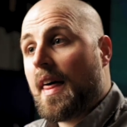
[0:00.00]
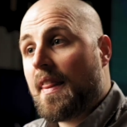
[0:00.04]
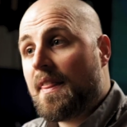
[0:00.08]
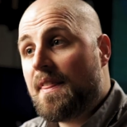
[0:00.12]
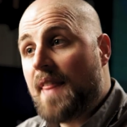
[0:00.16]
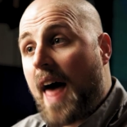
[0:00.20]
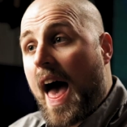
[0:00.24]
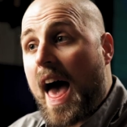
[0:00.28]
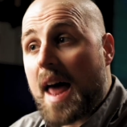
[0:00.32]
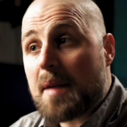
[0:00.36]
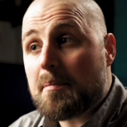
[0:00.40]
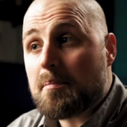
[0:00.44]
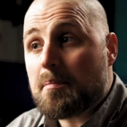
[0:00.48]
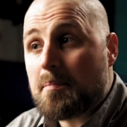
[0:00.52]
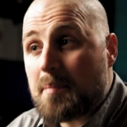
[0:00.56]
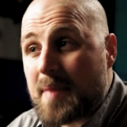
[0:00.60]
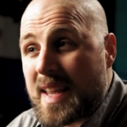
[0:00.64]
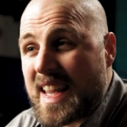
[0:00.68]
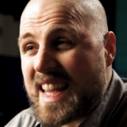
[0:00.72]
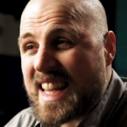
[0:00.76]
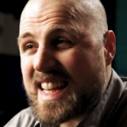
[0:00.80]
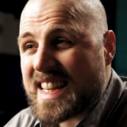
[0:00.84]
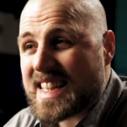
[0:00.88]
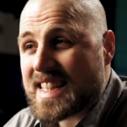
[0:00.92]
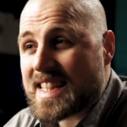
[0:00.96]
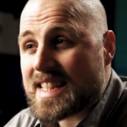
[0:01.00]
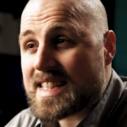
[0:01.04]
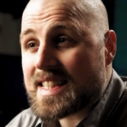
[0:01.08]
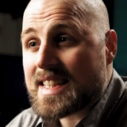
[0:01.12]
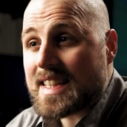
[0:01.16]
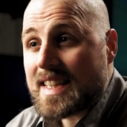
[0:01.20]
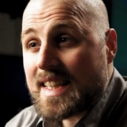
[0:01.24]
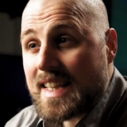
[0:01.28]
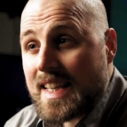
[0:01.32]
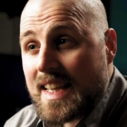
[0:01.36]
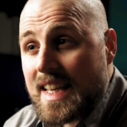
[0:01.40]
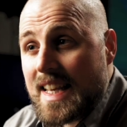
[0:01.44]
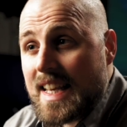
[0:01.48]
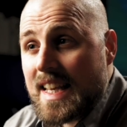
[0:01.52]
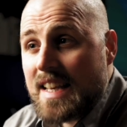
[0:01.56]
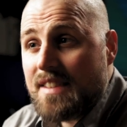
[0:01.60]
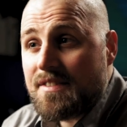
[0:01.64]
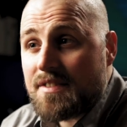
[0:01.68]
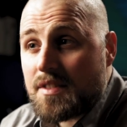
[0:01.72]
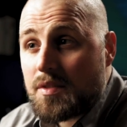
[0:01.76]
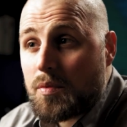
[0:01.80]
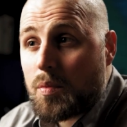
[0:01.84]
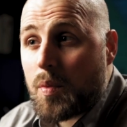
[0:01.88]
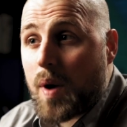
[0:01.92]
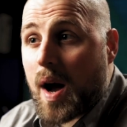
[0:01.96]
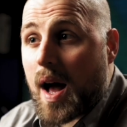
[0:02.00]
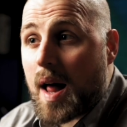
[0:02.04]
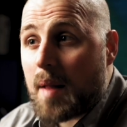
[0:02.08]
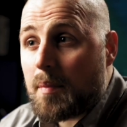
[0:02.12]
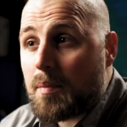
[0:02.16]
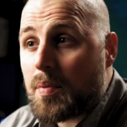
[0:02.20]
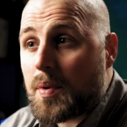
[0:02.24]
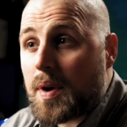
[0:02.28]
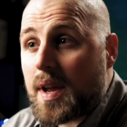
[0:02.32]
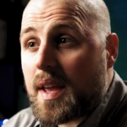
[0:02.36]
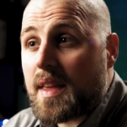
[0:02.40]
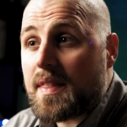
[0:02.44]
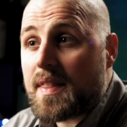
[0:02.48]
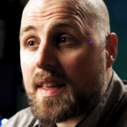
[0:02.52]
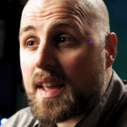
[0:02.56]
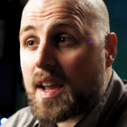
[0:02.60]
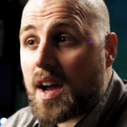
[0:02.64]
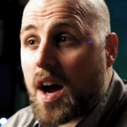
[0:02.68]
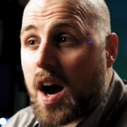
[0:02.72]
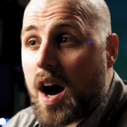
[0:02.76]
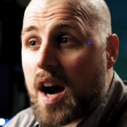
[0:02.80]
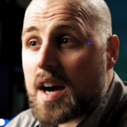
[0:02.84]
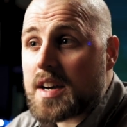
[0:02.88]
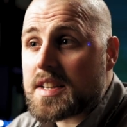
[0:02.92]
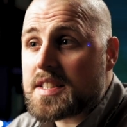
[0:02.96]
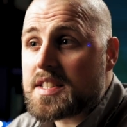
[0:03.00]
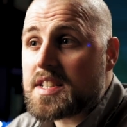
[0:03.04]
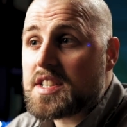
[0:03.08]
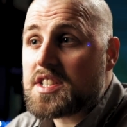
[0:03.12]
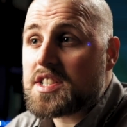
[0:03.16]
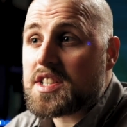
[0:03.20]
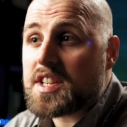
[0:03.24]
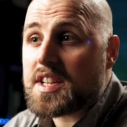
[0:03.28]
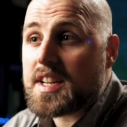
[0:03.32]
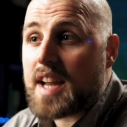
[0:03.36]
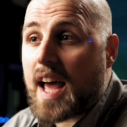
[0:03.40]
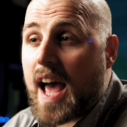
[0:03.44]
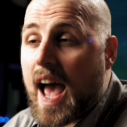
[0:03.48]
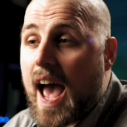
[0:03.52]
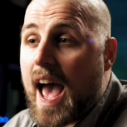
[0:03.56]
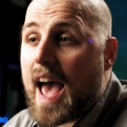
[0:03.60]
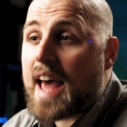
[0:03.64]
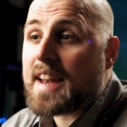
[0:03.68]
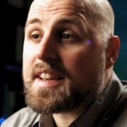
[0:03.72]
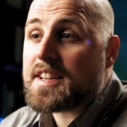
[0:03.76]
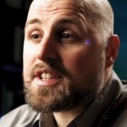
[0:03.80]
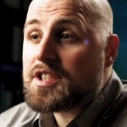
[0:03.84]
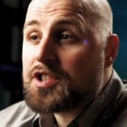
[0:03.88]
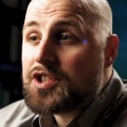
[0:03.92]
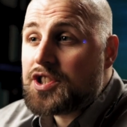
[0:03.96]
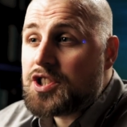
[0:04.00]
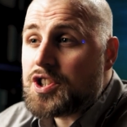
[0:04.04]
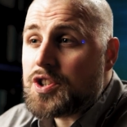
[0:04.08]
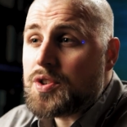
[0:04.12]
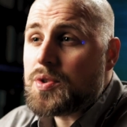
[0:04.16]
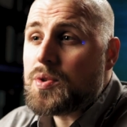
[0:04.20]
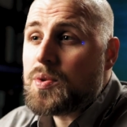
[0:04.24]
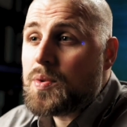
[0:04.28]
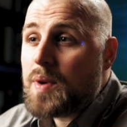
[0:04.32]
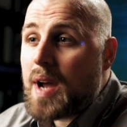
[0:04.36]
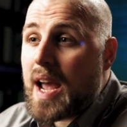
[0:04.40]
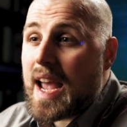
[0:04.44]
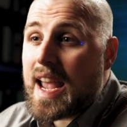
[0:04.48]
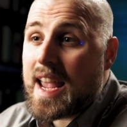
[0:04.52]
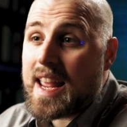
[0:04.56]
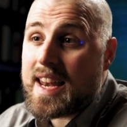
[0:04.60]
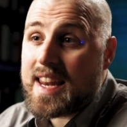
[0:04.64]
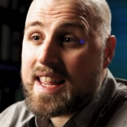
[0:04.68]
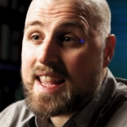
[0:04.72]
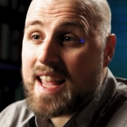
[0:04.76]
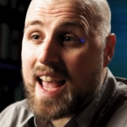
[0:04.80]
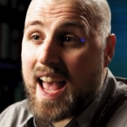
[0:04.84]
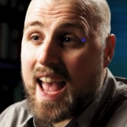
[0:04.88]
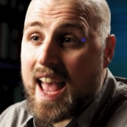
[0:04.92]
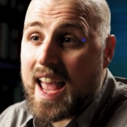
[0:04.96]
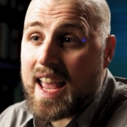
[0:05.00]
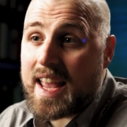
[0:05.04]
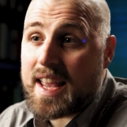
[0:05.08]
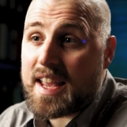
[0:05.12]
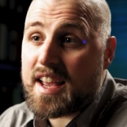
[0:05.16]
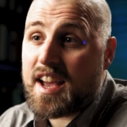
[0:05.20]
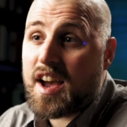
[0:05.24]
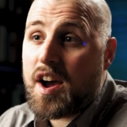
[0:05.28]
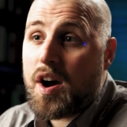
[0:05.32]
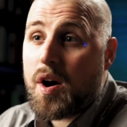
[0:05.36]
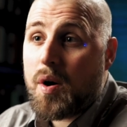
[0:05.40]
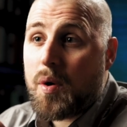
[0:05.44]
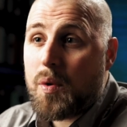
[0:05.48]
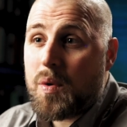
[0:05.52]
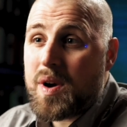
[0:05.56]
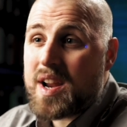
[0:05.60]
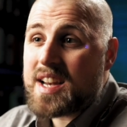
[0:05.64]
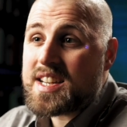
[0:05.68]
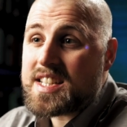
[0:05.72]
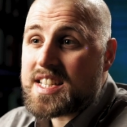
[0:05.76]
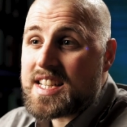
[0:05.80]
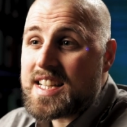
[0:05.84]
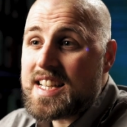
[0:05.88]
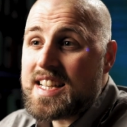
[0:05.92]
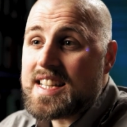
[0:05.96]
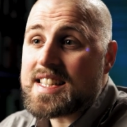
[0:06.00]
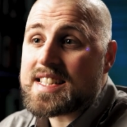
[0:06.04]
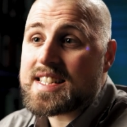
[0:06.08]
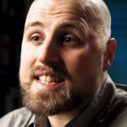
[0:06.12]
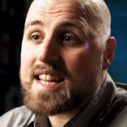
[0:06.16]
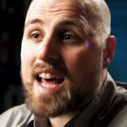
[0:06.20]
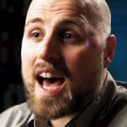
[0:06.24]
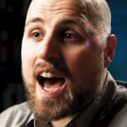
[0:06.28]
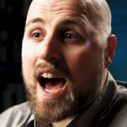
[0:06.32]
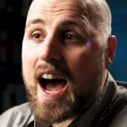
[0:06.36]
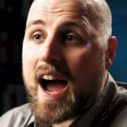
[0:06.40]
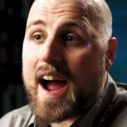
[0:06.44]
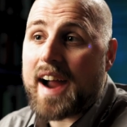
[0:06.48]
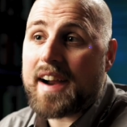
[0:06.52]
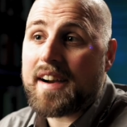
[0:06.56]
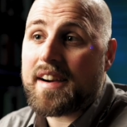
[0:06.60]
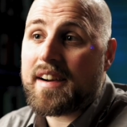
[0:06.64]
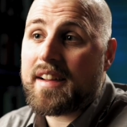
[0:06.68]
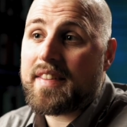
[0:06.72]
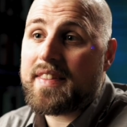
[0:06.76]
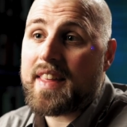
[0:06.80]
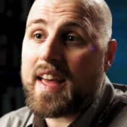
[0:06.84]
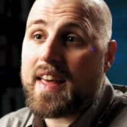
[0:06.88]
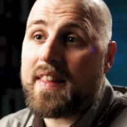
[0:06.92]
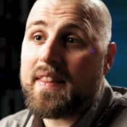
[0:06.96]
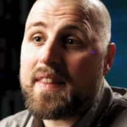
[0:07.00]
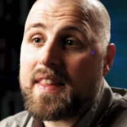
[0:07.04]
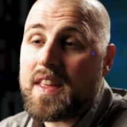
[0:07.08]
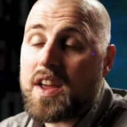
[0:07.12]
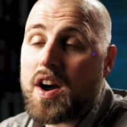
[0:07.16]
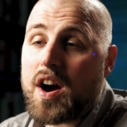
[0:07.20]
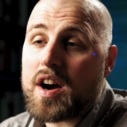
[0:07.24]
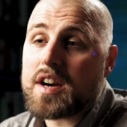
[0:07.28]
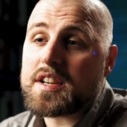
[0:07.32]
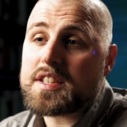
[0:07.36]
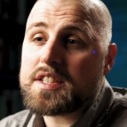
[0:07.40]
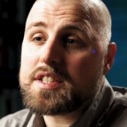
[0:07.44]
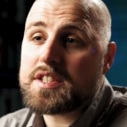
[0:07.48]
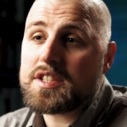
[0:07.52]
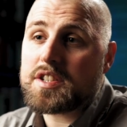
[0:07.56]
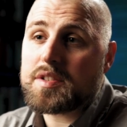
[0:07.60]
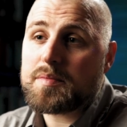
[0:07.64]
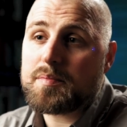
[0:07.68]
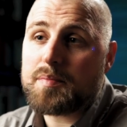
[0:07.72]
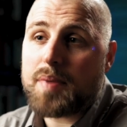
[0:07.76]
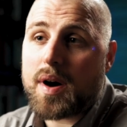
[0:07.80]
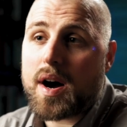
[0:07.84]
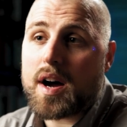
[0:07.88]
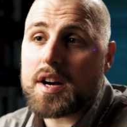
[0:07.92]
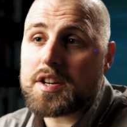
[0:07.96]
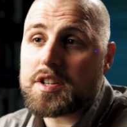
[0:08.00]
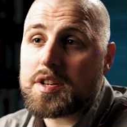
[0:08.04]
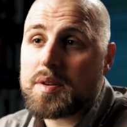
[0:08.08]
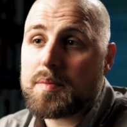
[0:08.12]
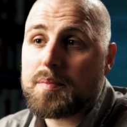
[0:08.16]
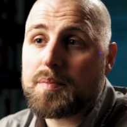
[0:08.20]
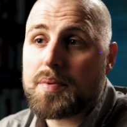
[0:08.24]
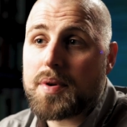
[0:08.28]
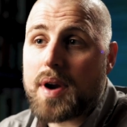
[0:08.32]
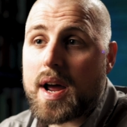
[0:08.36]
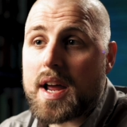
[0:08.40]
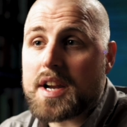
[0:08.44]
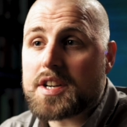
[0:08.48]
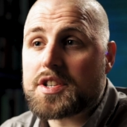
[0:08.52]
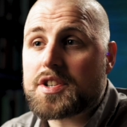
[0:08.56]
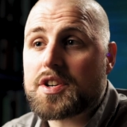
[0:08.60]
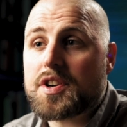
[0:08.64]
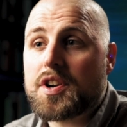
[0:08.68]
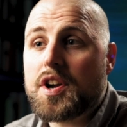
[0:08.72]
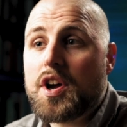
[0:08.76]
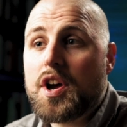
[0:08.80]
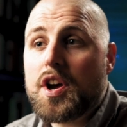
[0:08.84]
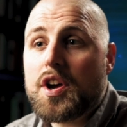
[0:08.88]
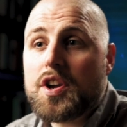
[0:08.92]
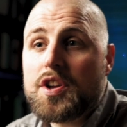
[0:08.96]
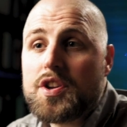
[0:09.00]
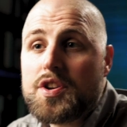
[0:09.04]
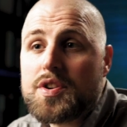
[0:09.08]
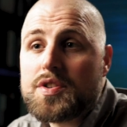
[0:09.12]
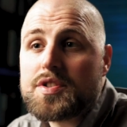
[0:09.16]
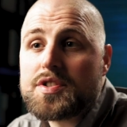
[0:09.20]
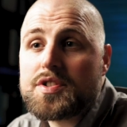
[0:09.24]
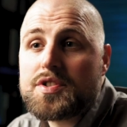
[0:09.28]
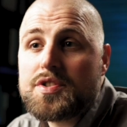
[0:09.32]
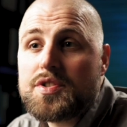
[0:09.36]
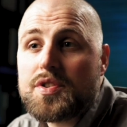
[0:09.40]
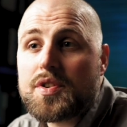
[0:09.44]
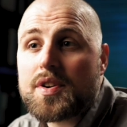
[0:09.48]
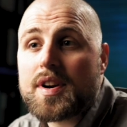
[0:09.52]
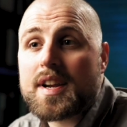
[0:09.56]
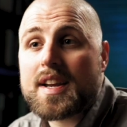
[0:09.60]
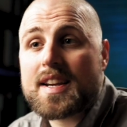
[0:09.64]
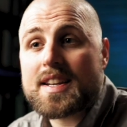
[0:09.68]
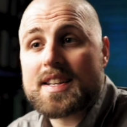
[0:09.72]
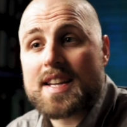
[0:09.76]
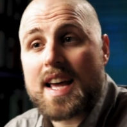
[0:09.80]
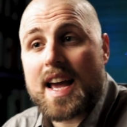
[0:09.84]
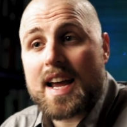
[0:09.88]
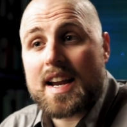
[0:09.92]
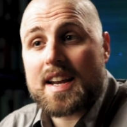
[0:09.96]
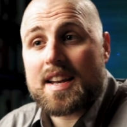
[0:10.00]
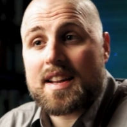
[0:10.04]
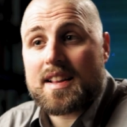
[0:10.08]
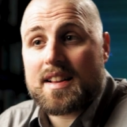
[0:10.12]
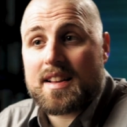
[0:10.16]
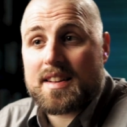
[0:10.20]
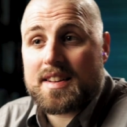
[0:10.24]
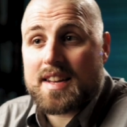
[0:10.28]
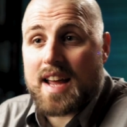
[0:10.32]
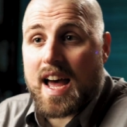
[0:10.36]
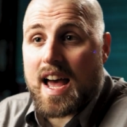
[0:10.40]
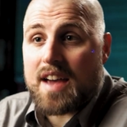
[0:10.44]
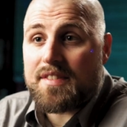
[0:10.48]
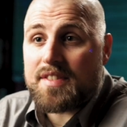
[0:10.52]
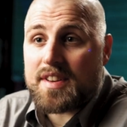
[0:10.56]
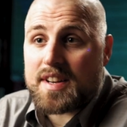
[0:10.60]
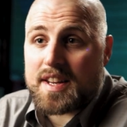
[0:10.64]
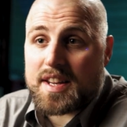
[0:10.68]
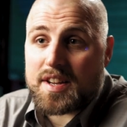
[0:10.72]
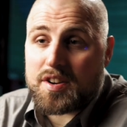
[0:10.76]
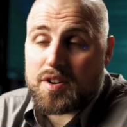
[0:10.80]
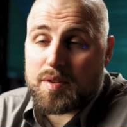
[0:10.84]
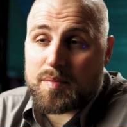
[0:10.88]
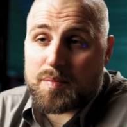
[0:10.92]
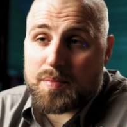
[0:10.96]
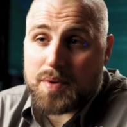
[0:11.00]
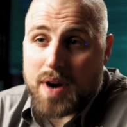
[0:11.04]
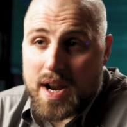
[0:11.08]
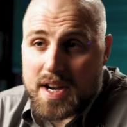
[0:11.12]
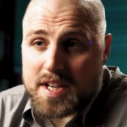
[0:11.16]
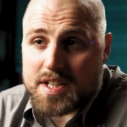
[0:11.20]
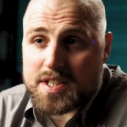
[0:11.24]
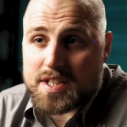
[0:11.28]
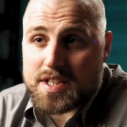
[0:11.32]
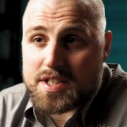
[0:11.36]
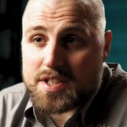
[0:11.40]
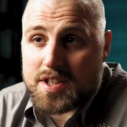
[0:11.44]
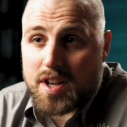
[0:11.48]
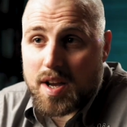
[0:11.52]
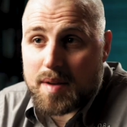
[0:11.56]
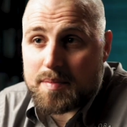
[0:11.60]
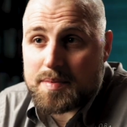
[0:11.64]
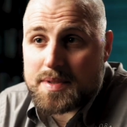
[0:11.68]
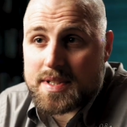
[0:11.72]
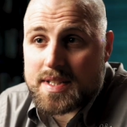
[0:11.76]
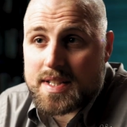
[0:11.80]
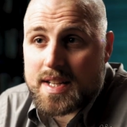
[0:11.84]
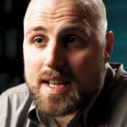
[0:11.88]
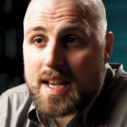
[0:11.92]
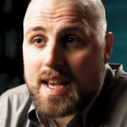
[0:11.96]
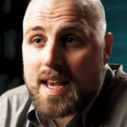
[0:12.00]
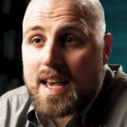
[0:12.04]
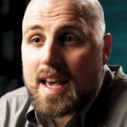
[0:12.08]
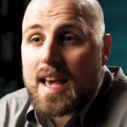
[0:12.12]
That means even while breathing oxygen at two A T A, which is higher than the oxygen partial pressure used during technical diving decompression stops,